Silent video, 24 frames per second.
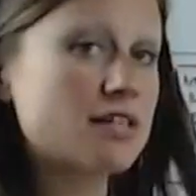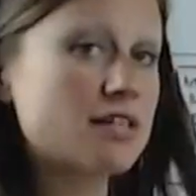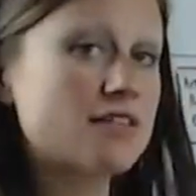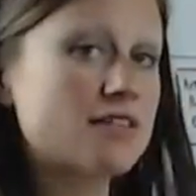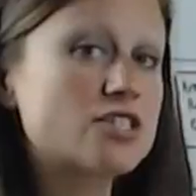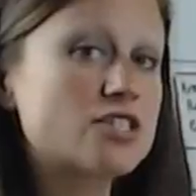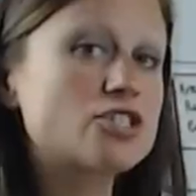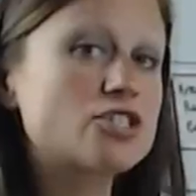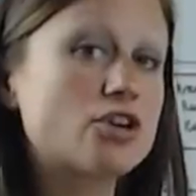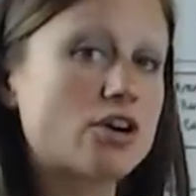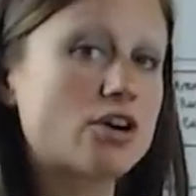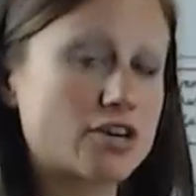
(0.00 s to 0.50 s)

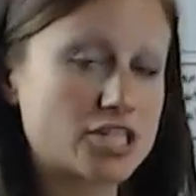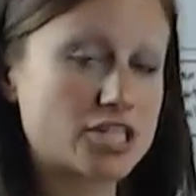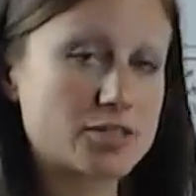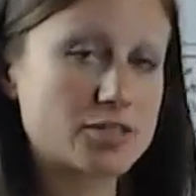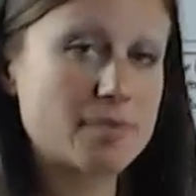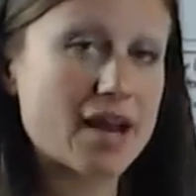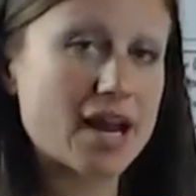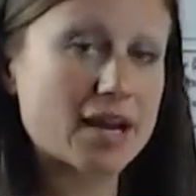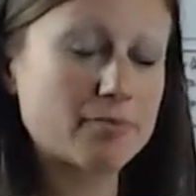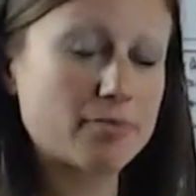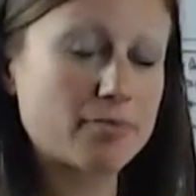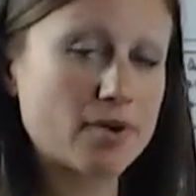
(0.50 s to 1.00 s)

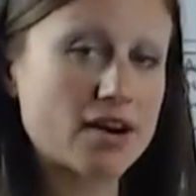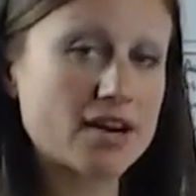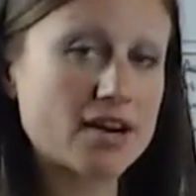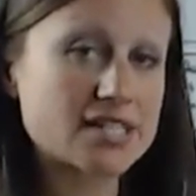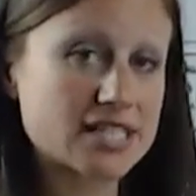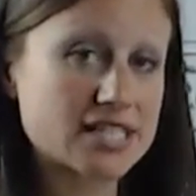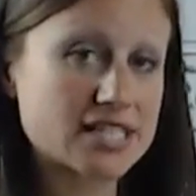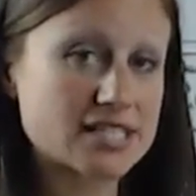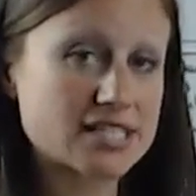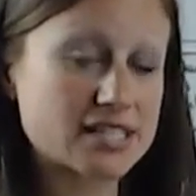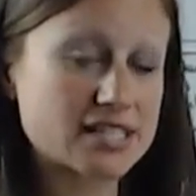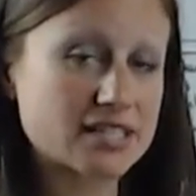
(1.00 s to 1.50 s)
chargeback
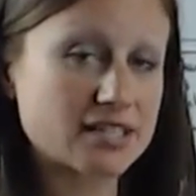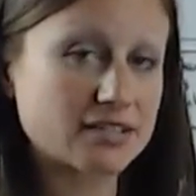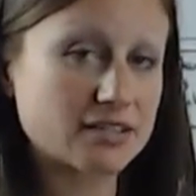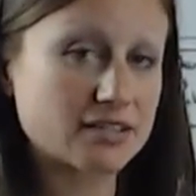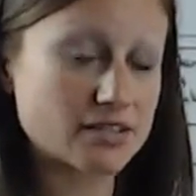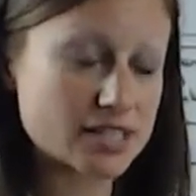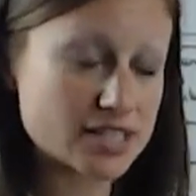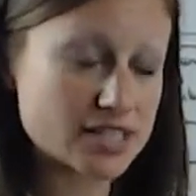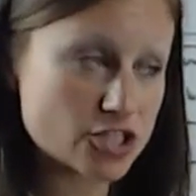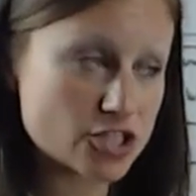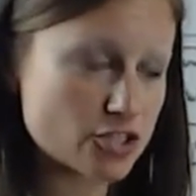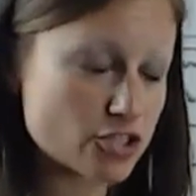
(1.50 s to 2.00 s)
processing,
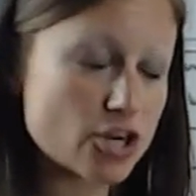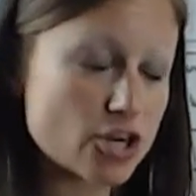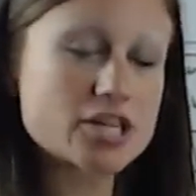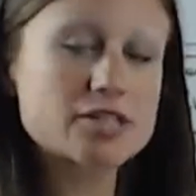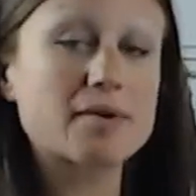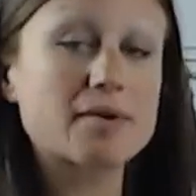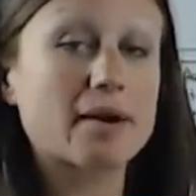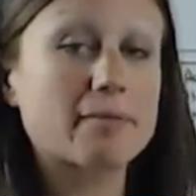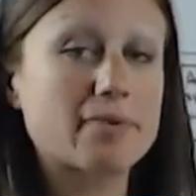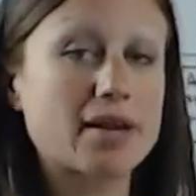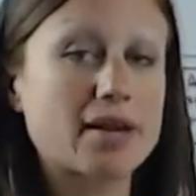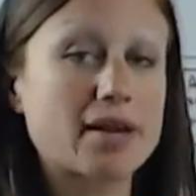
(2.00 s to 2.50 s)
these
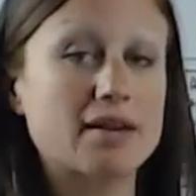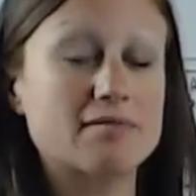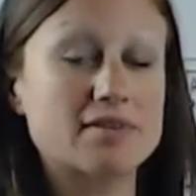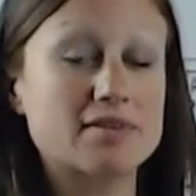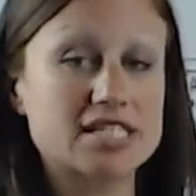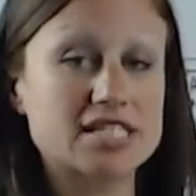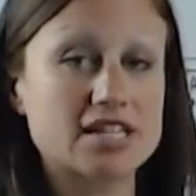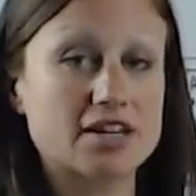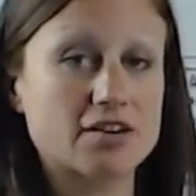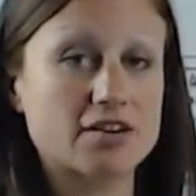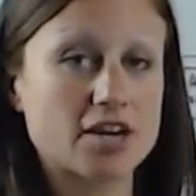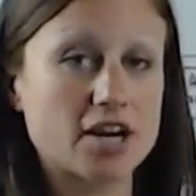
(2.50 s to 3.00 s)
chargeback
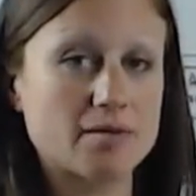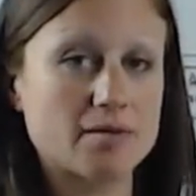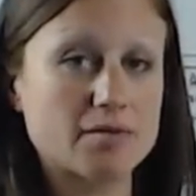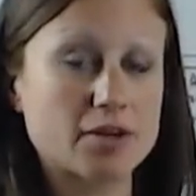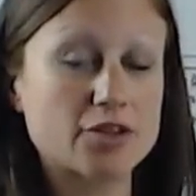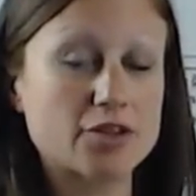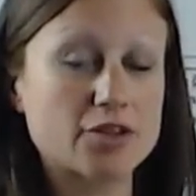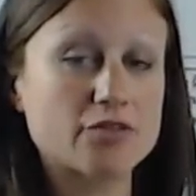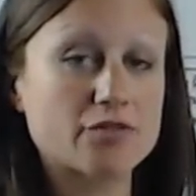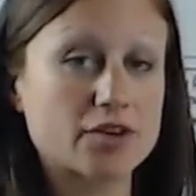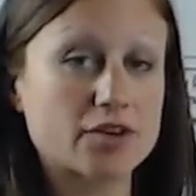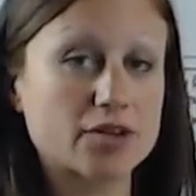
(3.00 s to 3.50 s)
payments that are
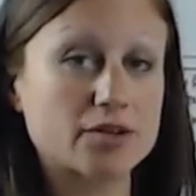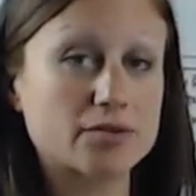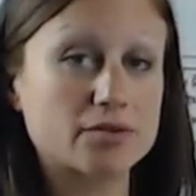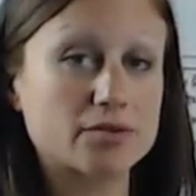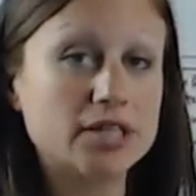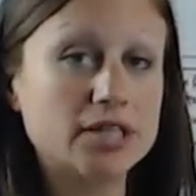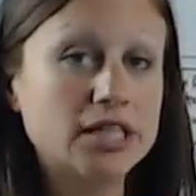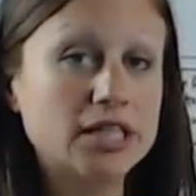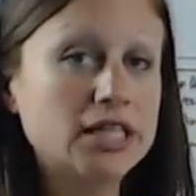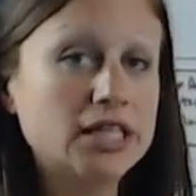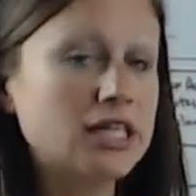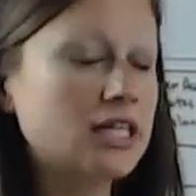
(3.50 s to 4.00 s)
coming through,
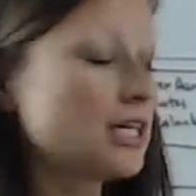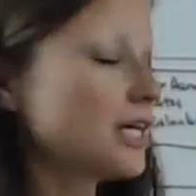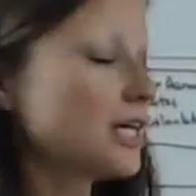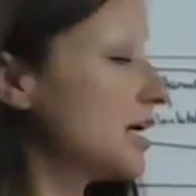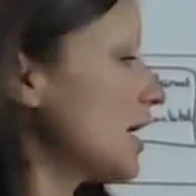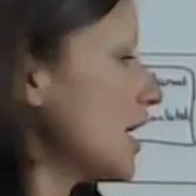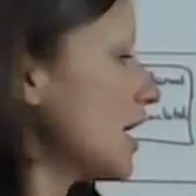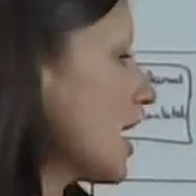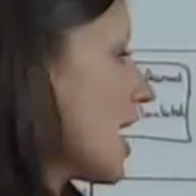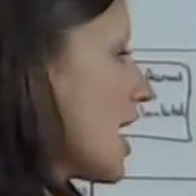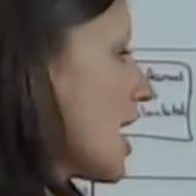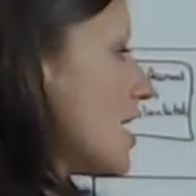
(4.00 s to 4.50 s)

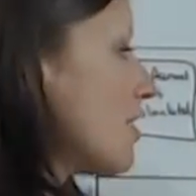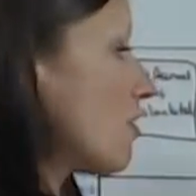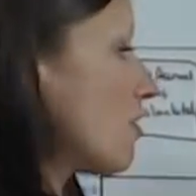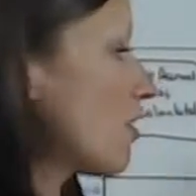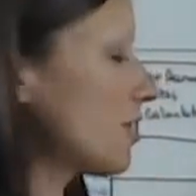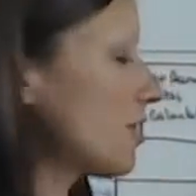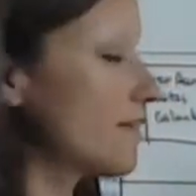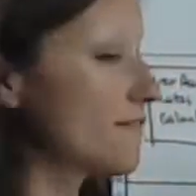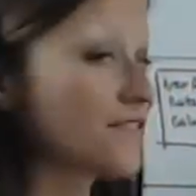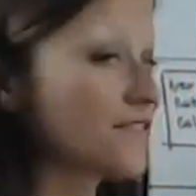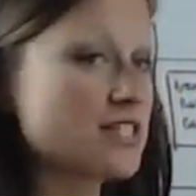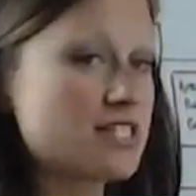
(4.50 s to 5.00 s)
and
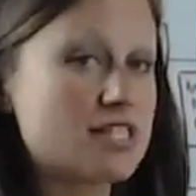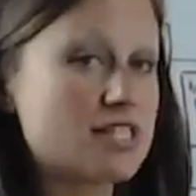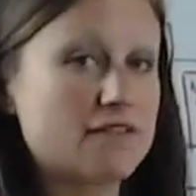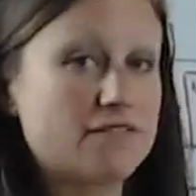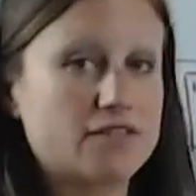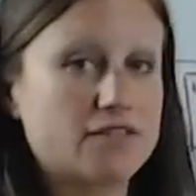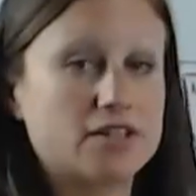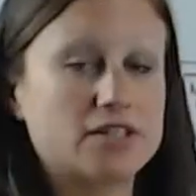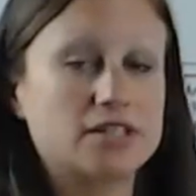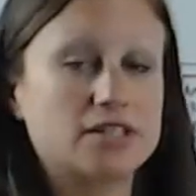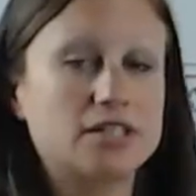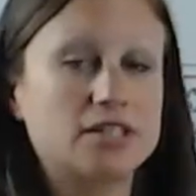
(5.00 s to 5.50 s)
all of the
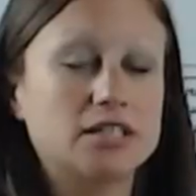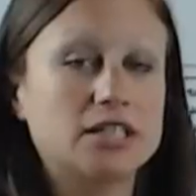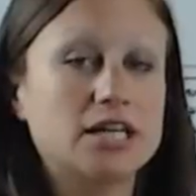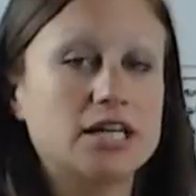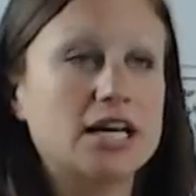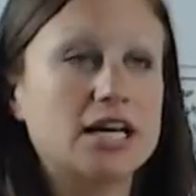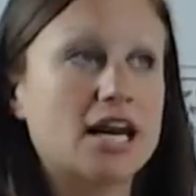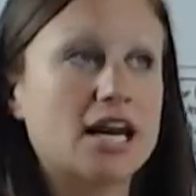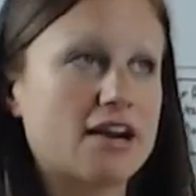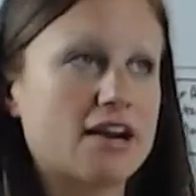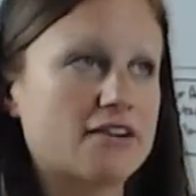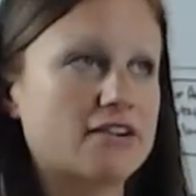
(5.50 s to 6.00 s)
different
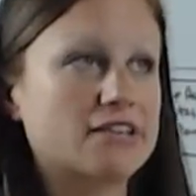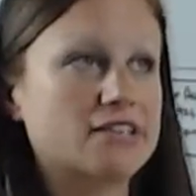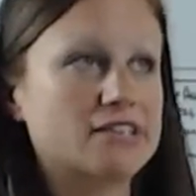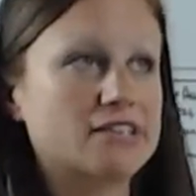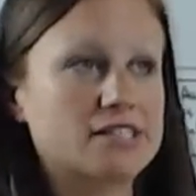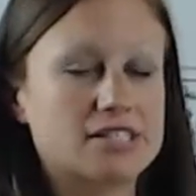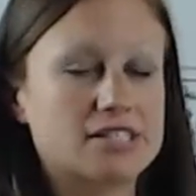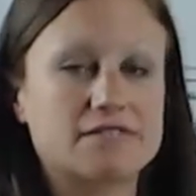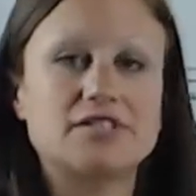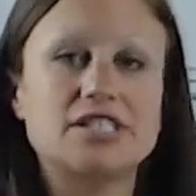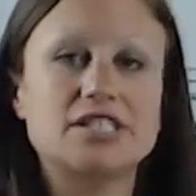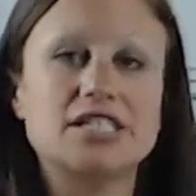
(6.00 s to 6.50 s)

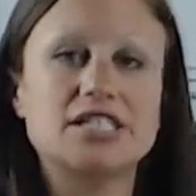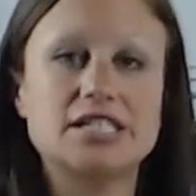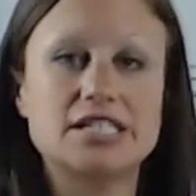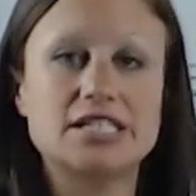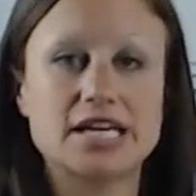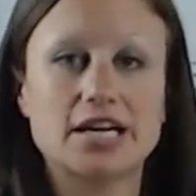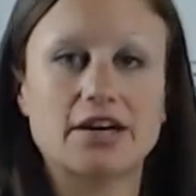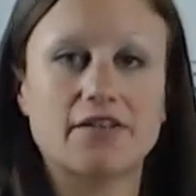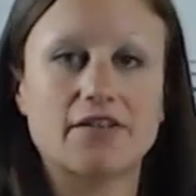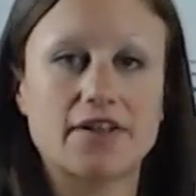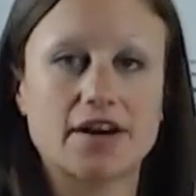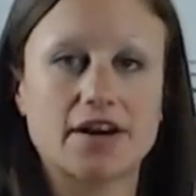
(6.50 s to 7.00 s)
areas of
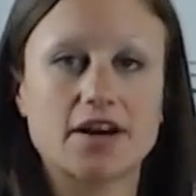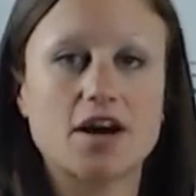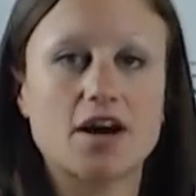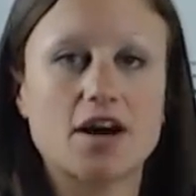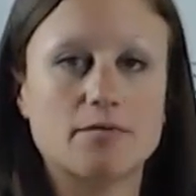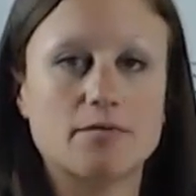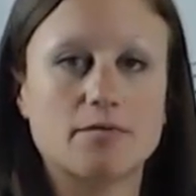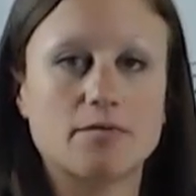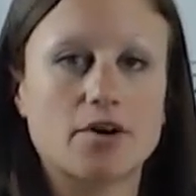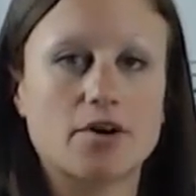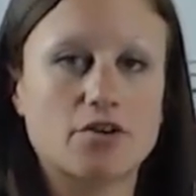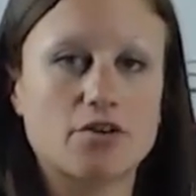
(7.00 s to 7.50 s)
detail that
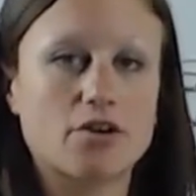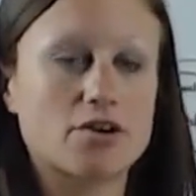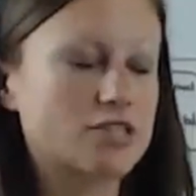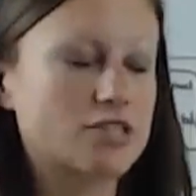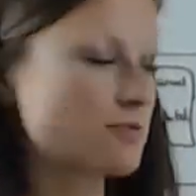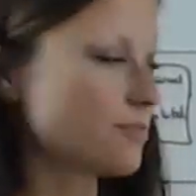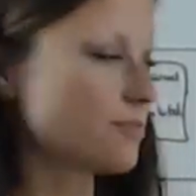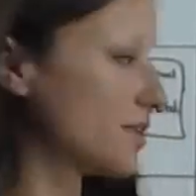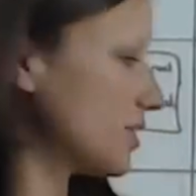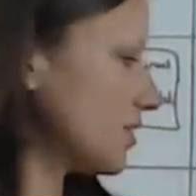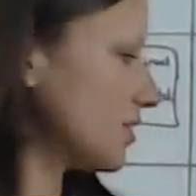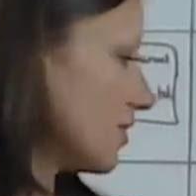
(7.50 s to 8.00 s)
come
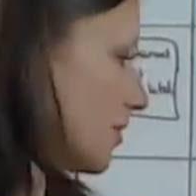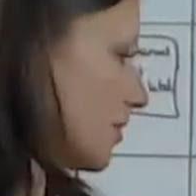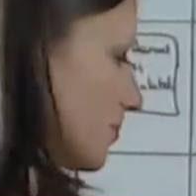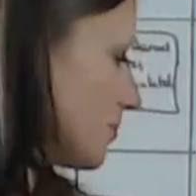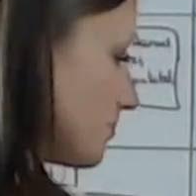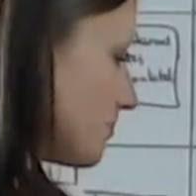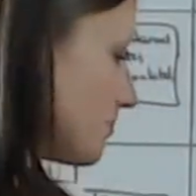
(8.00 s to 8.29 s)
across with them.